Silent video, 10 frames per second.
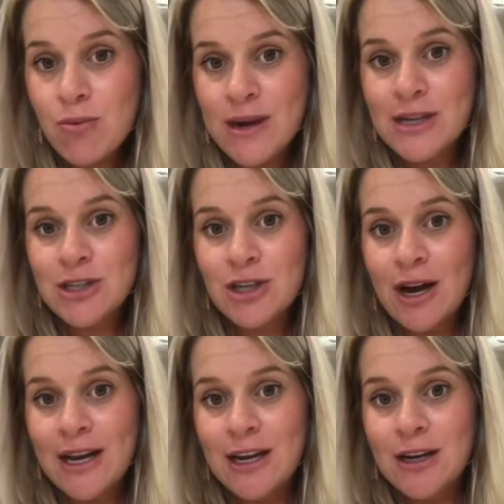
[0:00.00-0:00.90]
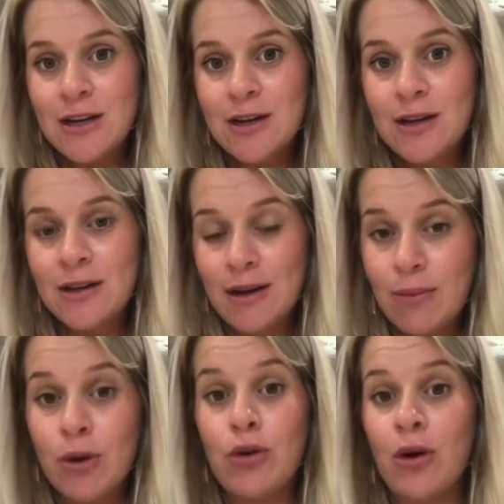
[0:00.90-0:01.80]
we decided that
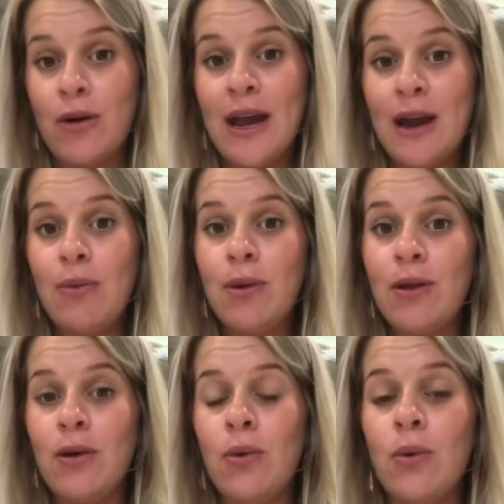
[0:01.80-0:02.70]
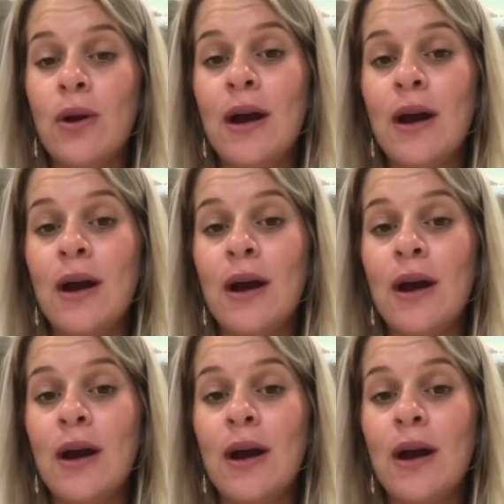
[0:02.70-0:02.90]
we would go ahead with an order,